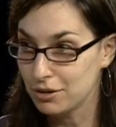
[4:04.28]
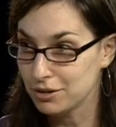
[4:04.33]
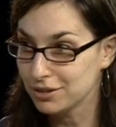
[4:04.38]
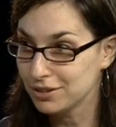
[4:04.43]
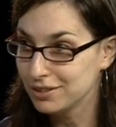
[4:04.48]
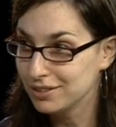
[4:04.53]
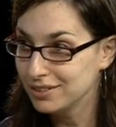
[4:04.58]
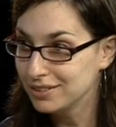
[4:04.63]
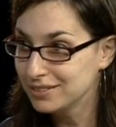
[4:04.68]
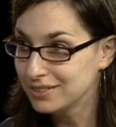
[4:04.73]

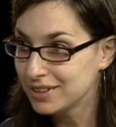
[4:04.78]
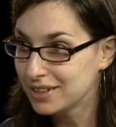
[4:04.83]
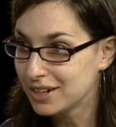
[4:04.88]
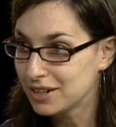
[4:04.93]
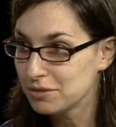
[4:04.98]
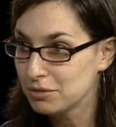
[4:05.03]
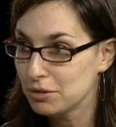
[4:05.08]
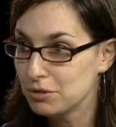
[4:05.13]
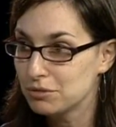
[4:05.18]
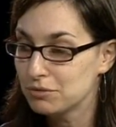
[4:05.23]
article that
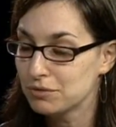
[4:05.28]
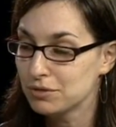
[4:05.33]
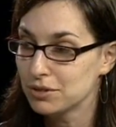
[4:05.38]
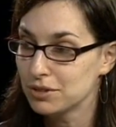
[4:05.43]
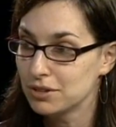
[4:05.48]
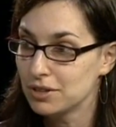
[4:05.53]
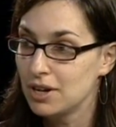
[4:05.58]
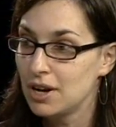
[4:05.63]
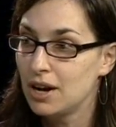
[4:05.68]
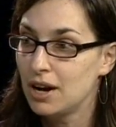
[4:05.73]
I wrote
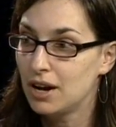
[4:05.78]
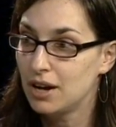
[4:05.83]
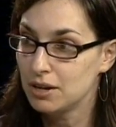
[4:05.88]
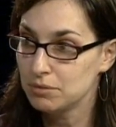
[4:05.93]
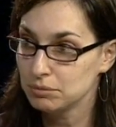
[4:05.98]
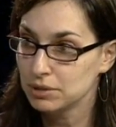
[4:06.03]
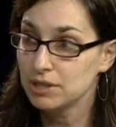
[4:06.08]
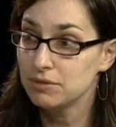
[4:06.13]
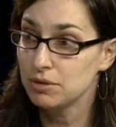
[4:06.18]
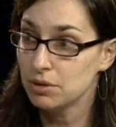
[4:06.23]
for
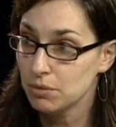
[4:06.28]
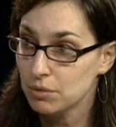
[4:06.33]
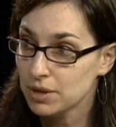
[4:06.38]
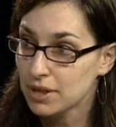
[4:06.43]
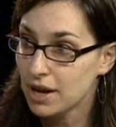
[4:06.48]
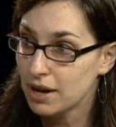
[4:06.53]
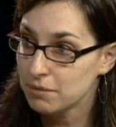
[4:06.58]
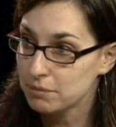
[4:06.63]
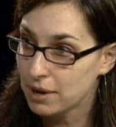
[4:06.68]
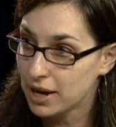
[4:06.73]
Living
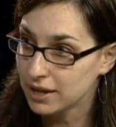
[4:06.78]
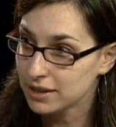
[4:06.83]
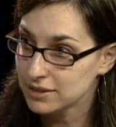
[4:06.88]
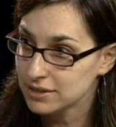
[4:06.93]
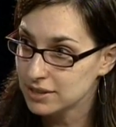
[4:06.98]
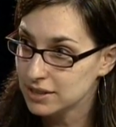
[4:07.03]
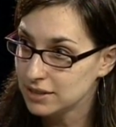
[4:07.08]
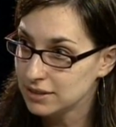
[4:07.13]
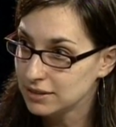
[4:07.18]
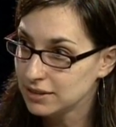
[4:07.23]
Without
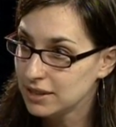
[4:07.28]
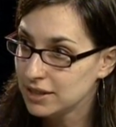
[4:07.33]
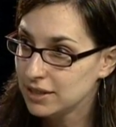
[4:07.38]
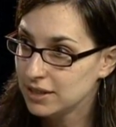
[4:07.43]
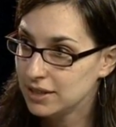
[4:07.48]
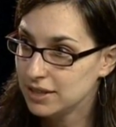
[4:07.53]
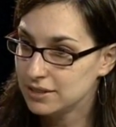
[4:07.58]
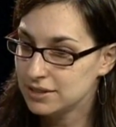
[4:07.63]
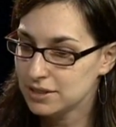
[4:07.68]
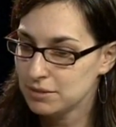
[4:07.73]
magazine.
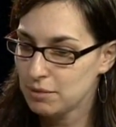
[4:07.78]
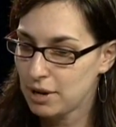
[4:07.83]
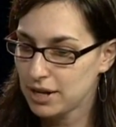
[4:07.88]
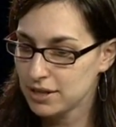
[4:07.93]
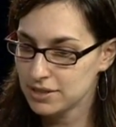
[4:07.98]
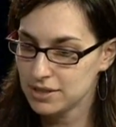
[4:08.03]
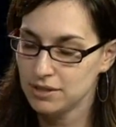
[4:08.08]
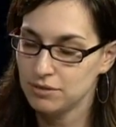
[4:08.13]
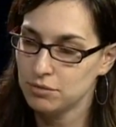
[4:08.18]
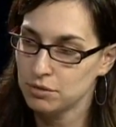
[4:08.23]
It's a
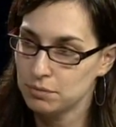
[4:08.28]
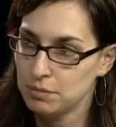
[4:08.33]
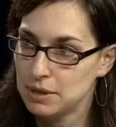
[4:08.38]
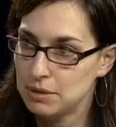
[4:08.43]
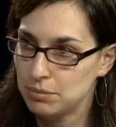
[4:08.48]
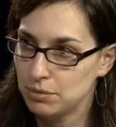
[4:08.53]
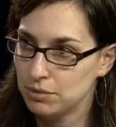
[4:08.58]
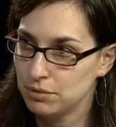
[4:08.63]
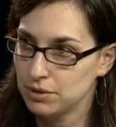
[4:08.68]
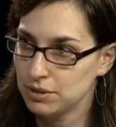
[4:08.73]
magazine for
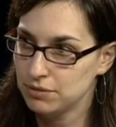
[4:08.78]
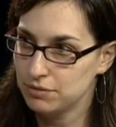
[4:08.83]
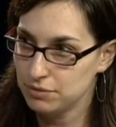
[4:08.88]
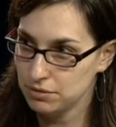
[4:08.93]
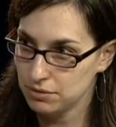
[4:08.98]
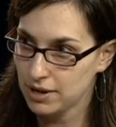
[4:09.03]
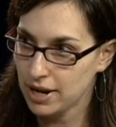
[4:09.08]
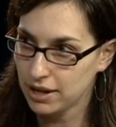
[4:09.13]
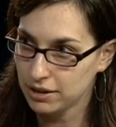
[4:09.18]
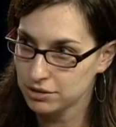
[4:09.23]
people with
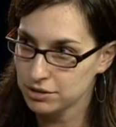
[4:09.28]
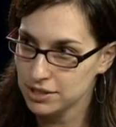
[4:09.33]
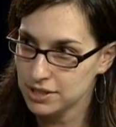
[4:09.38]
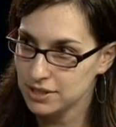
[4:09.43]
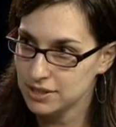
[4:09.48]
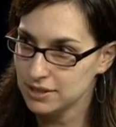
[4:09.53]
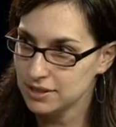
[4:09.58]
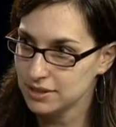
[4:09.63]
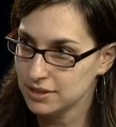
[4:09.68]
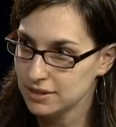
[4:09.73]
food
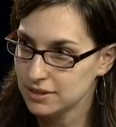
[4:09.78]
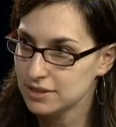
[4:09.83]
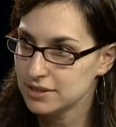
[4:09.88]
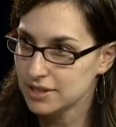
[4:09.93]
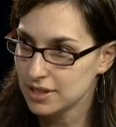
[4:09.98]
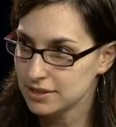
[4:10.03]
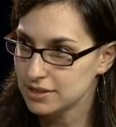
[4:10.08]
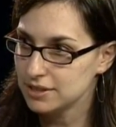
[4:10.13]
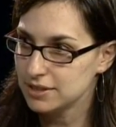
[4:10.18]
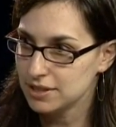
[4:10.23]
allergies and
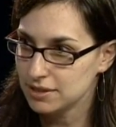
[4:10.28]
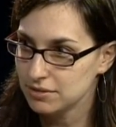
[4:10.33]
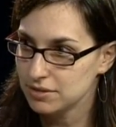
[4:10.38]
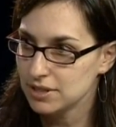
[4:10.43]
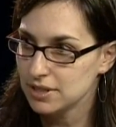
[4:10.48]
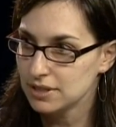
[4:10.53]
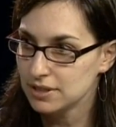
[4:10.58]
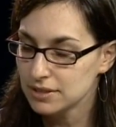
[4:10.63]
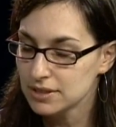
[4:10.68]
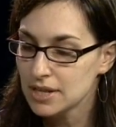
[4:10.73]

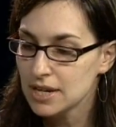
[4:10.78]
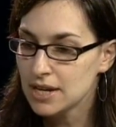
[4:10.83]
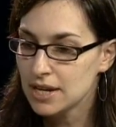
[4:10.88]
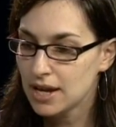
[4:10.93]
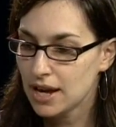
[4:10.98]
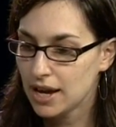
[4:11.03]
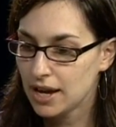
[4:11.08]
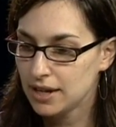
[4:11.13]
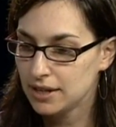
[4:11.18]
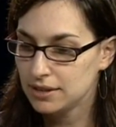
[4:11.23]
sensitivities,
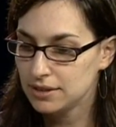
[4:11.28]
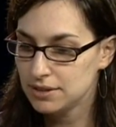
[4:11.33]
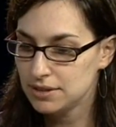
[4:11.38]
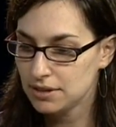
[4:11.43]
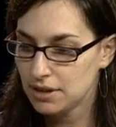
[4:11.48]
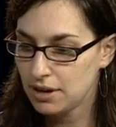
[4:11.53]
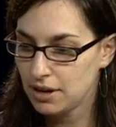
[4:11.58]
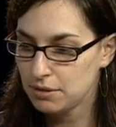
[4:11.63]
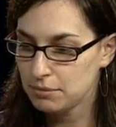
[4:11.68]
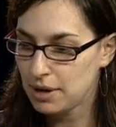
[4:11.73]

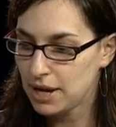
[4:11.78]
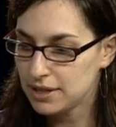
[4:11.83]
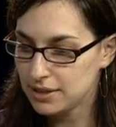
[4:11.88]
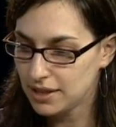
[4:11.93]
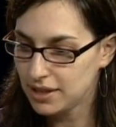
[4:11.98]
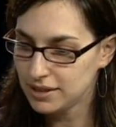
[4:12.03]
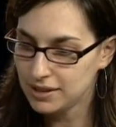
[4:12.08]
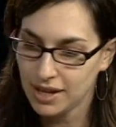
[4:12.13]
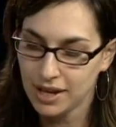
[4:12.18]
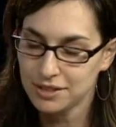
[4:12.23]
and
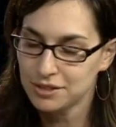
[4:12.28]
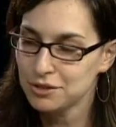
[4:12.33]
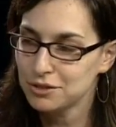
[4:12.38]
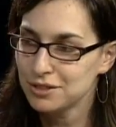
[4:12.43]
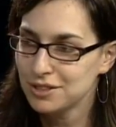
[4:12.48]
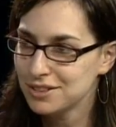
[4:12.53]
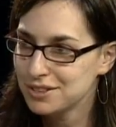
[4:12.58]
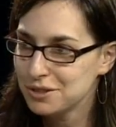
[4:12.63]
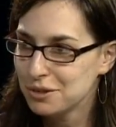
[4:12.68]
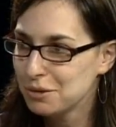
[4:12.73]
then that
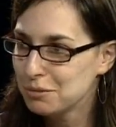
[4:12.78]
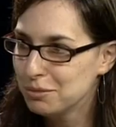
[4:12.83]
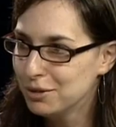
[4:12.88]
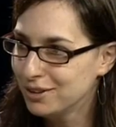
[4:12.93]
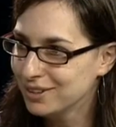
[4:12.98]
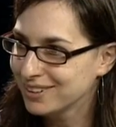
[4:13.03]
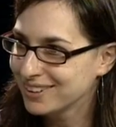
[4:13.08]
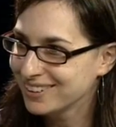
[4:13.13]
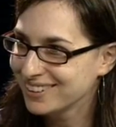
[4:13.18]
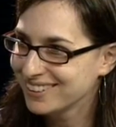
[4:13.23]
turned into a
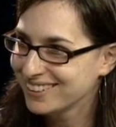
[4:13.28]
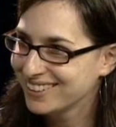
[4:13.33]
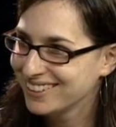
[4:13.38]
book.